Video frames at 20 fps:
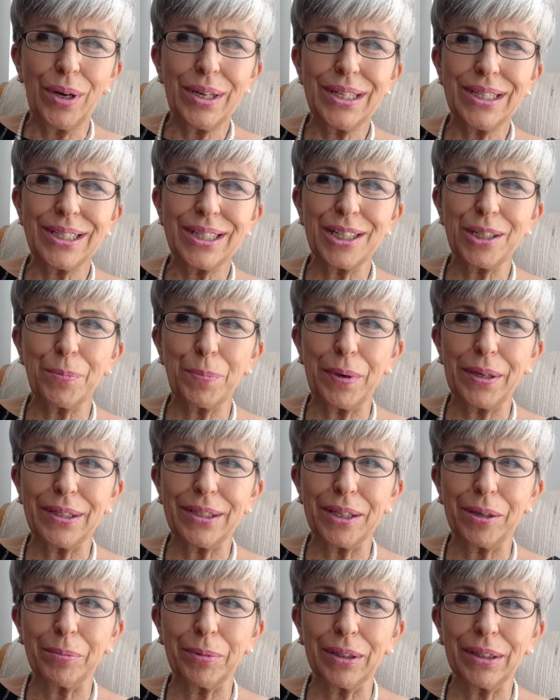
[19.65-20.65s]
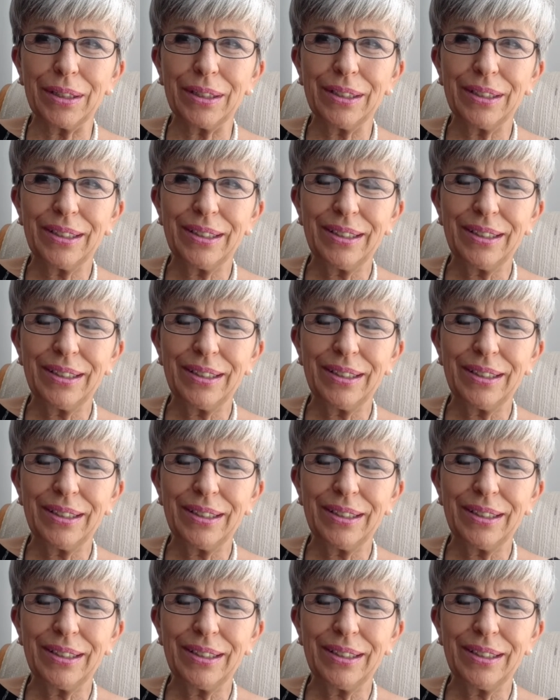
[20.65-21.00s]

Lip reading: is this pandemic